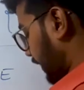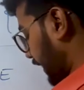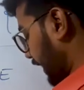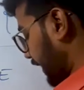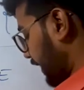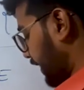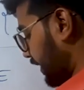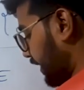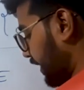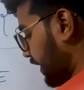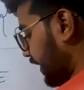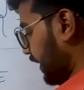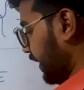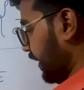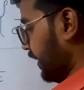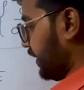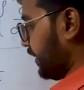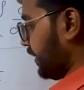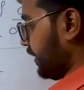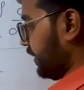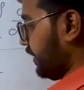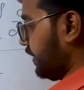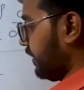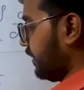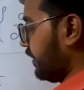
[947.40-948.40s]

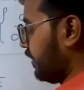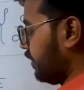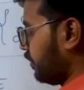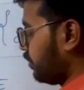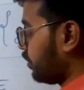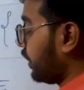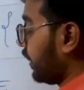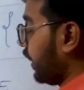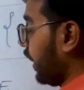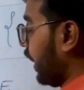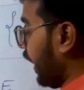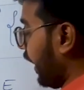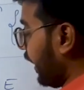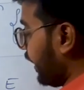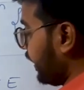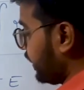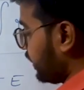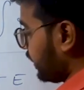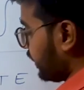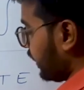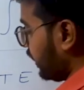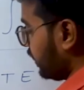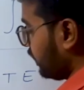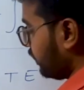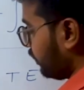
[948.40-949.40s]
integration. Sorry,
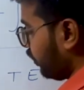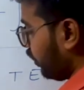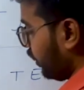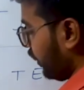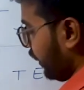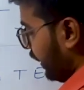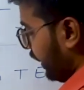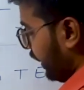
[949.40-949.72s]
I stands for